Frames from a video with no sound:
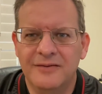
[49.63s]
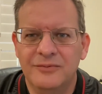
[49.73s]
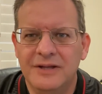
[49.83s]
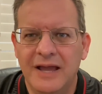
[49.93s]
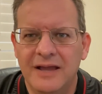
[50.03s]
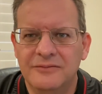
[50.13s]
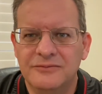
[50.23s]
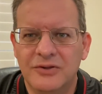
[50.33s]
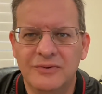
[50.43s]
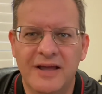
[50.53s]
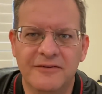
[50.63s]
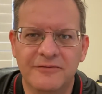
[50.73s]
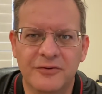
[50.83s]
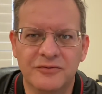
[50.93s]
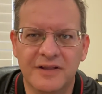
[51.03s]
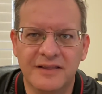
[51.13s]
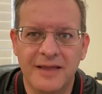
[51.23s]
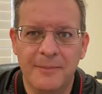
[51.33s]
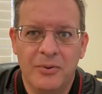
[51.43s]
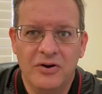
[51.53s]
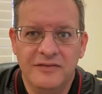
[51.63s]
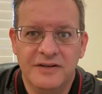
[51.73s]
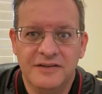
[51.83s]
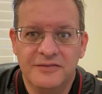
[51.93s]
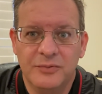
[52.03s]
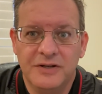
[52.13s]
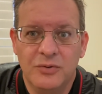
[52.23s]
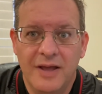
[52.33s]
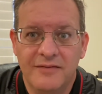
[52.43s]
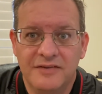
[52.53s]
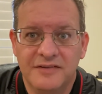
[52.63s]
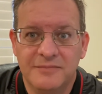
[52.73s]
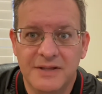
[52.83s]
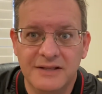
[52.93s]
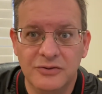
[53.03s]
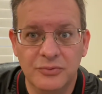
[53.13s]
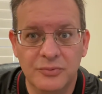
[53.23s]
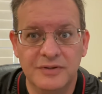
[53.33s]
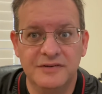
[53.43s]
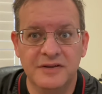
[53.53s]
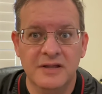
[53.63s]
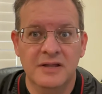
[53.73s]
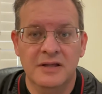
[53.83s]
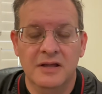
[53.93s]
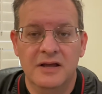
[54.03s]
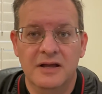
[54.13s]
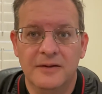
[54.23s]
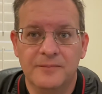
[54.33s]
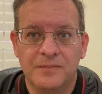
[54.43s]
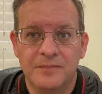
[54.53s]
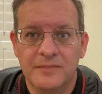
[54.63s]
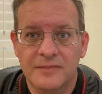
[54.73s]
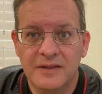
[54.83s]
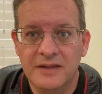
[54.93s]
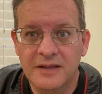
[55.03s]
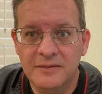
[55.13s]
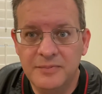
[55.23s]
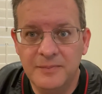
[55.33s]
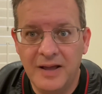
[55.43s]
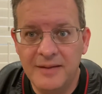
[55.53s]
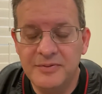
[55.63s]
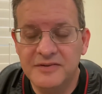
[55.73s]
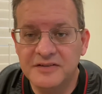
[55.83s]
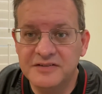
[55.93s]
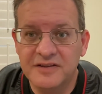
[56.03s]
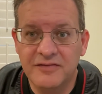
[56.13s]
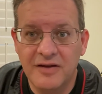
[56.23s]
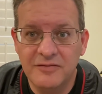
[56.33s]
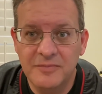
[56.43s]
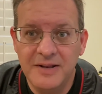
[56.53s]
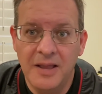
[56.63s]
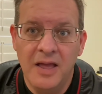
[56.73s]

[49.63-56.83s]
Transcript: We don't have folks like that. Part of it is we don't have as many Lutherans um, in high positions of government.